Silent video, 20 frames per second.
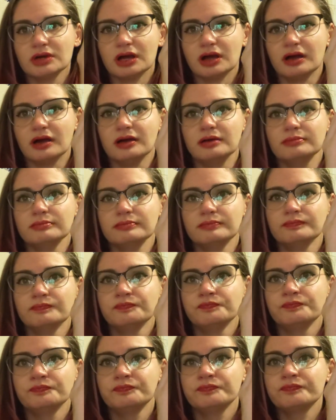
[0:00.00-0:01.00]
Um,
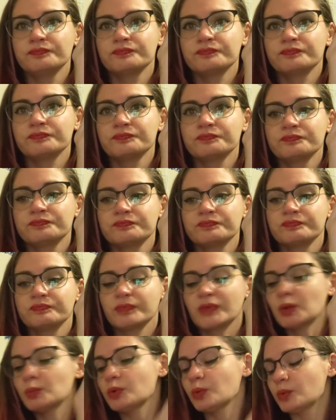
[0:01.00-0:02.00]

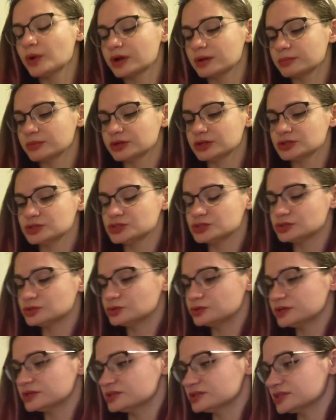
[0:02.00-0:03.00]
but what I'm going to
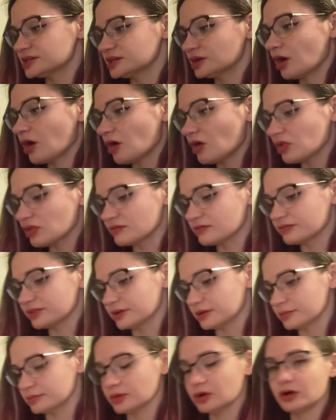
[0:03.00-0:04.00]
do is get all of
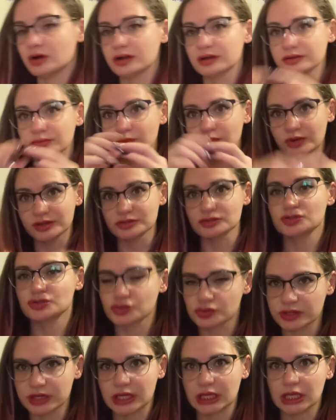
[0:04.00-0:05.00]
them on one
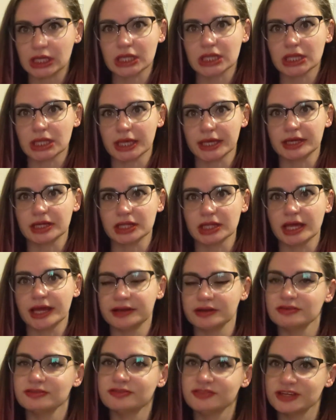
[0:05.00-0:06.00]
string, like a
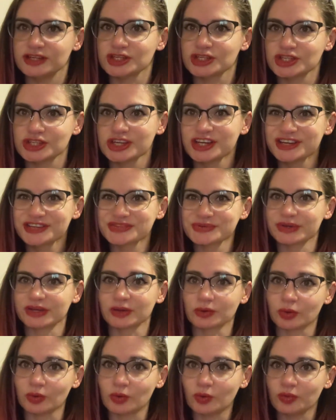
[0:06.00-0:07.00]
line of fish, so I
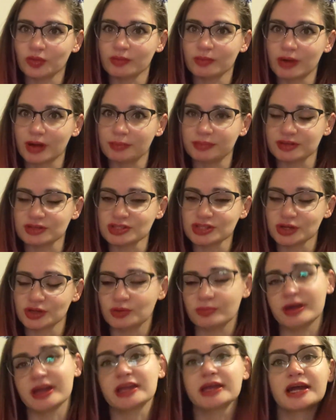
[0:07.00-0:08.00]
can hold them up and show
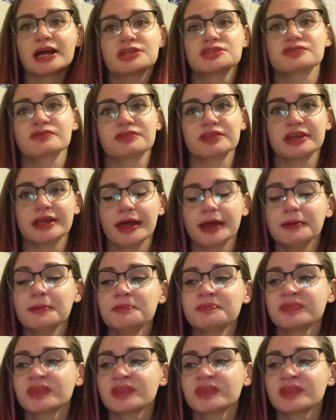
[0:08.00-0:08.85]
you my catch of the day.